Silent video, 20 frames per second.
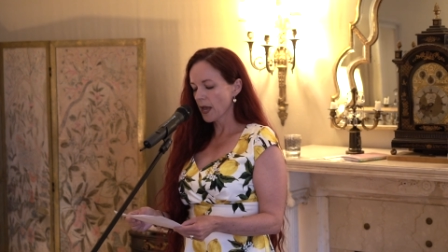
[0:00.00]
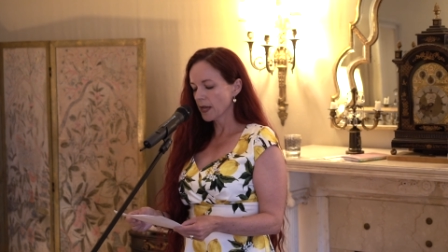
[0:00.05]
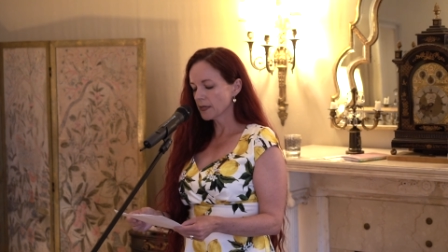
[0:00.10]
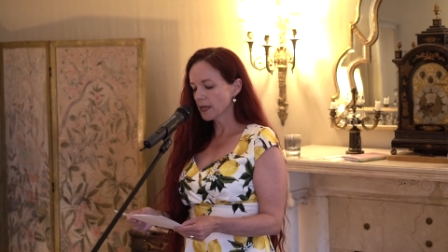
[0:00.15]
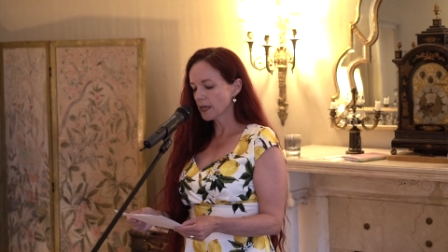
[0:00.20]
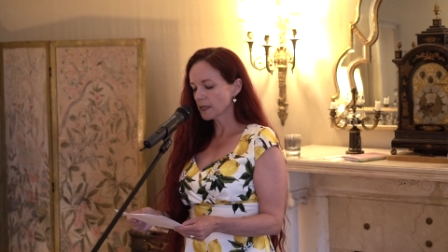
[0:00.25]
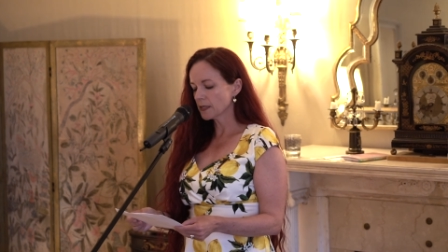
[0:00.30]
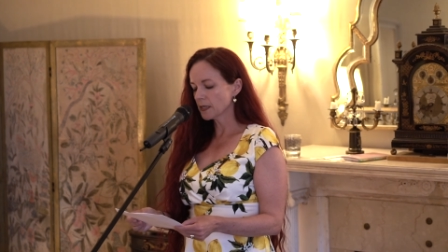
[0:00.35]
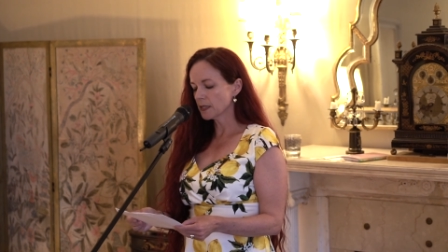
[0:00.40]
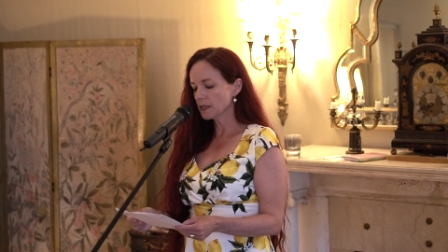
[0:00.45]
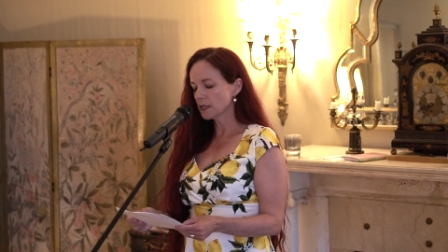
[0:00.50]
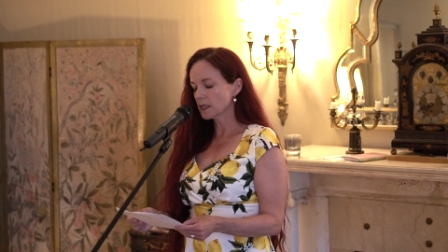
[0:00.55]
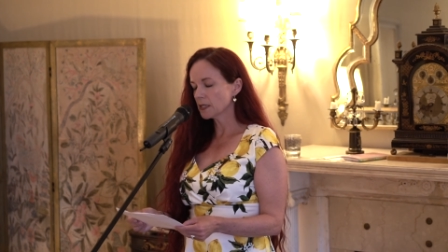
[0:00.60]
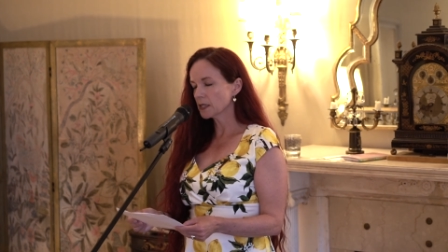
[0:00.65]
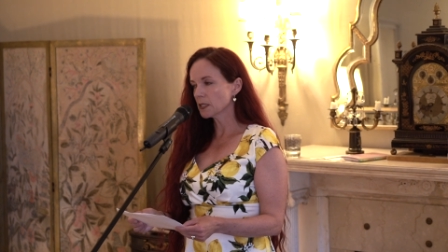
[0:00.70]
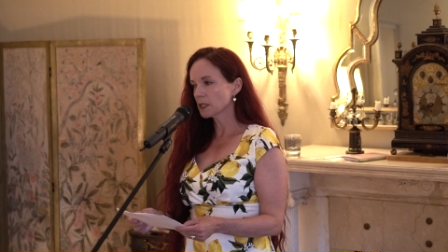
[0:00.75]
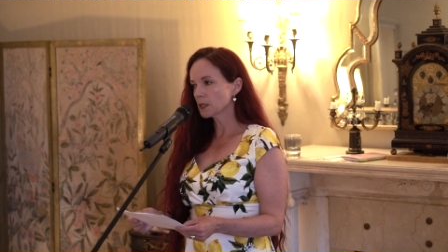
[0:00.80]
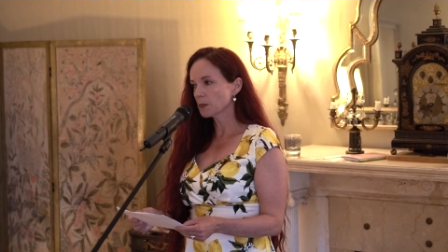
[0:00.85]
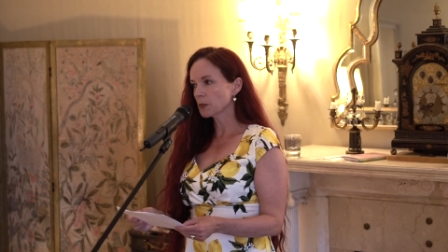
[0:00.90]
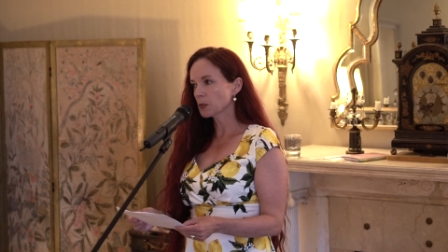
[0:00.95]
And as the
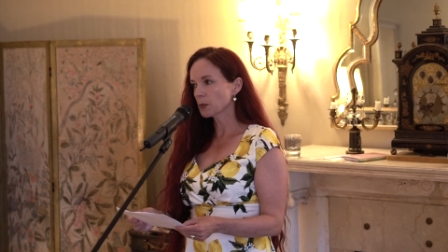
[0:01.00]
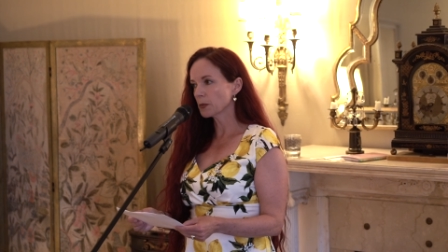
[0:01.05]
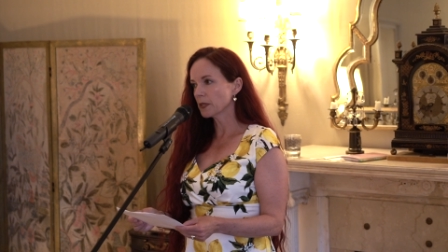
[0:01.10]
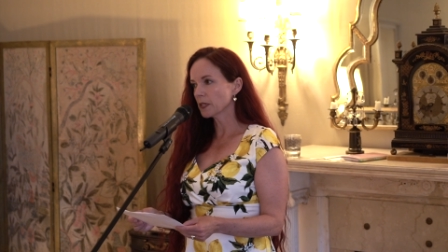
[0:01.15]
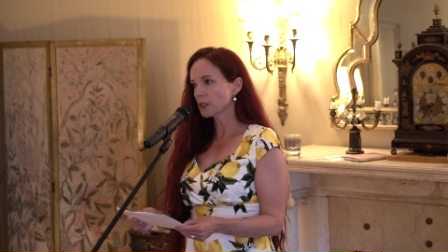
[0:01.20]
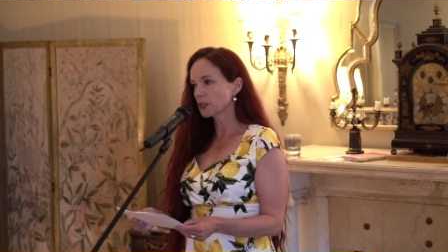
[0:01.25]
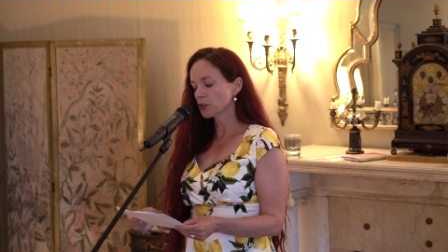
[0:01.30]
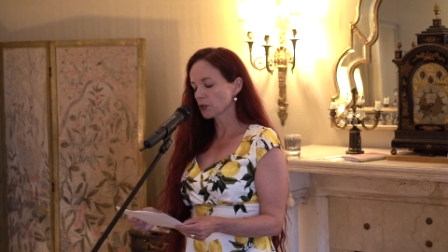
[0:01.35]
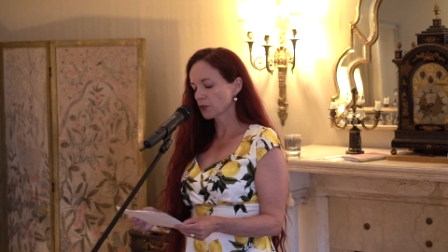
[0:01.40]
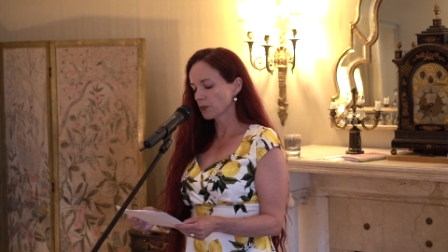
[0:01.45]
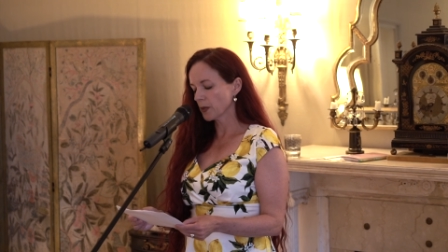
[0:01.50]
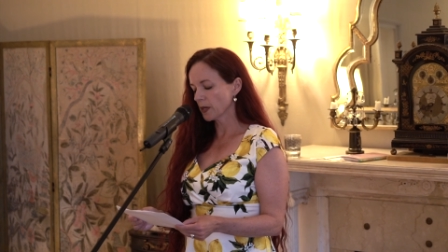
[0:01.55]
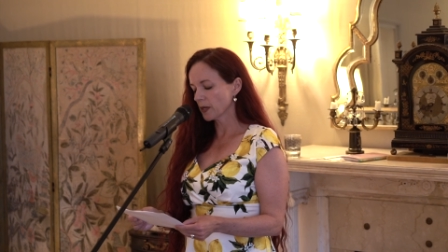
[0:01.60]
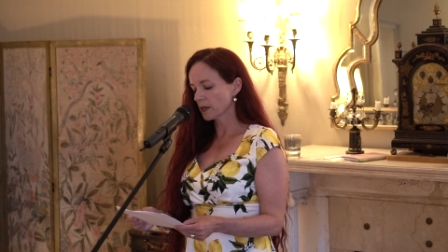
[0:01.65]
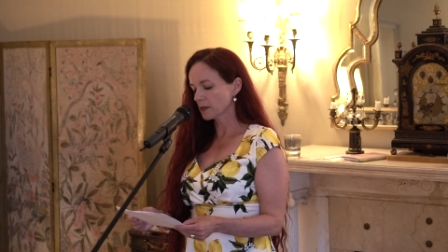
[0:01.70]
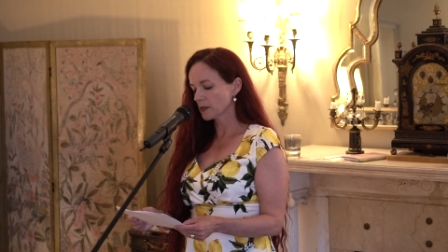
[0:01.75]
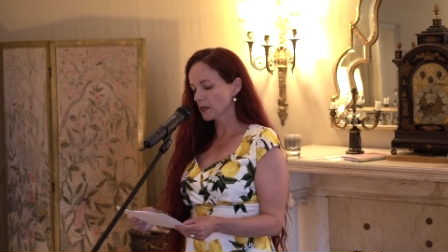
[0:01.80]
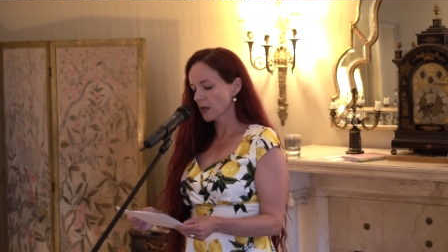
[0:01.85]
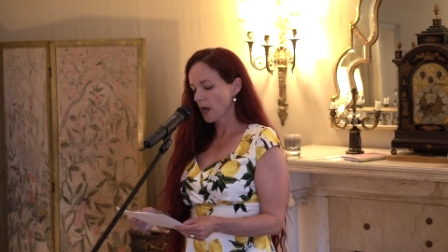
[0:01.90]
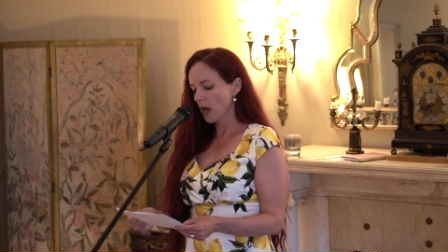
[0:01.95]
distance between us
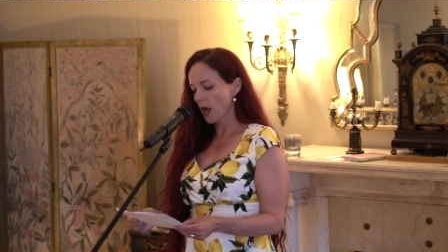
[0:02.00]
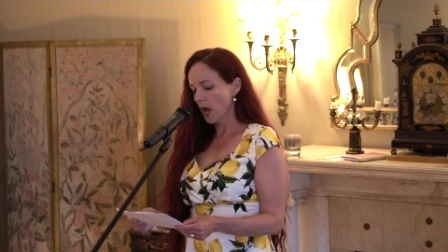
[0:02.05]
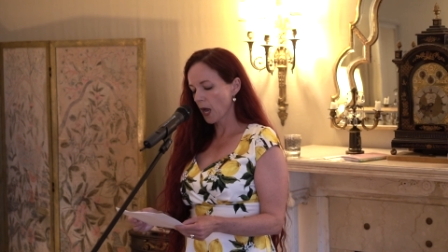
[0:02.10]
shrinks,